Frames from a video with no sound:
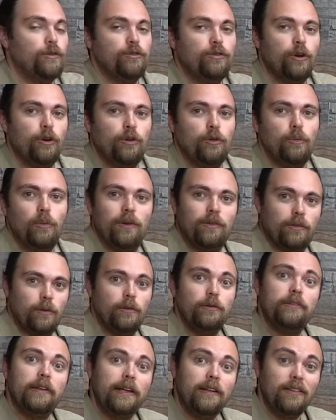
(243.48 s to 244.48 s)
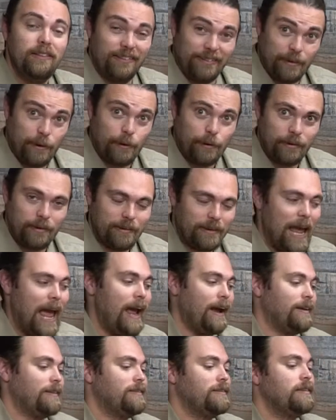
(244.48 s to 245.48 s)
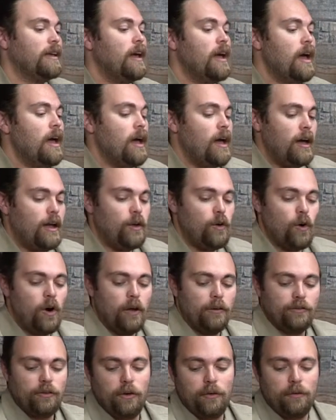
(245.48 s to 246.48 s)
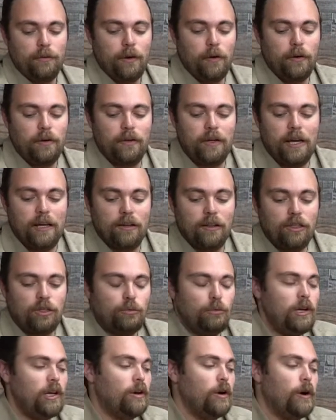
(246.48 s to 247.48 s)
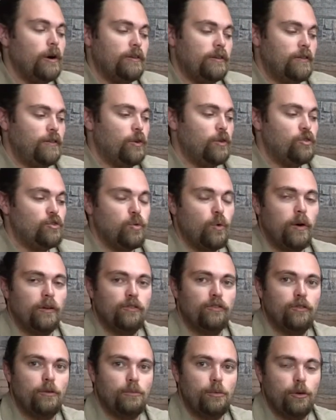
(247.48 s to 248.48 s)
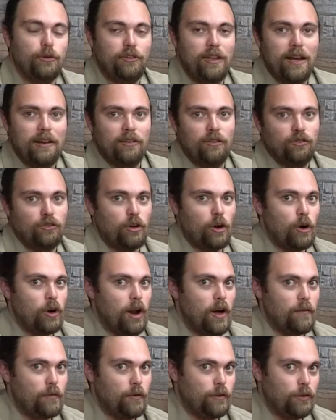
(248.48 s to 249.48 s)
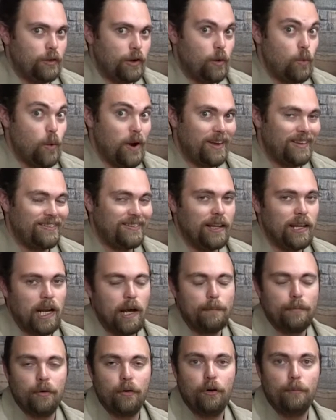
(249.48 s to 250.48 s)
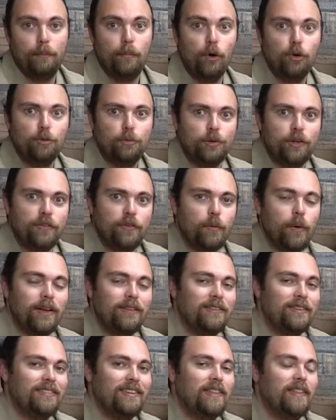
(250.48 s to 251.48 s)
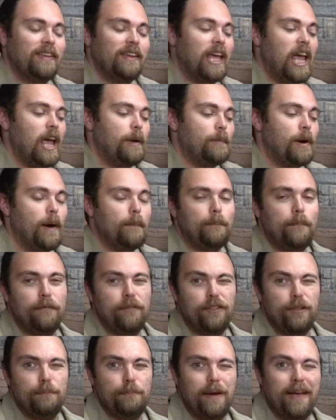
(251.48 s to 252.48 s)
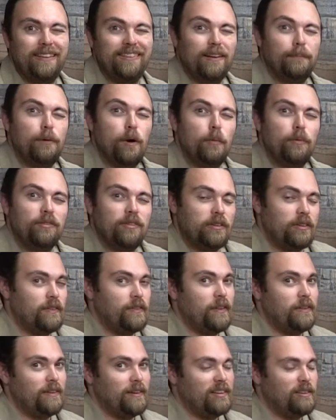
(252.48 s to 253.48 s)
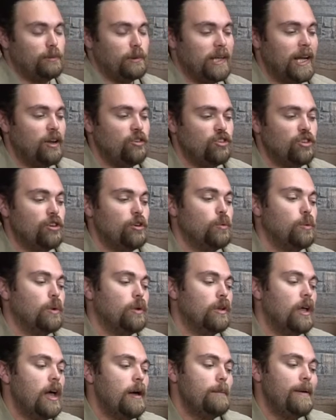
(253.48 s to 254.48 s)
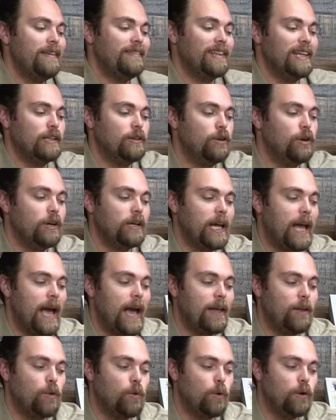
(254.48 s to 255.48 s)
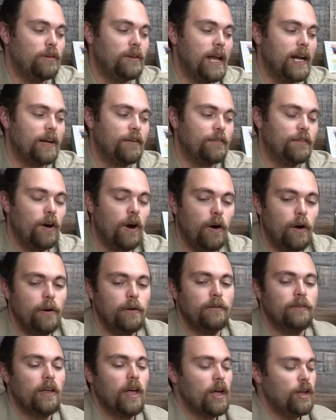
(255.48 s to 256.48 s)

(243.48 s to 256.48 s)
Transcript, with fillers: certain wizards in certain decks. You're also going to get three cards of your choice from your deck to start off with the quick setup. There are multiple different ways to set the game up, but for the basic purposes of this explanation, you will basically look at your deck of cards,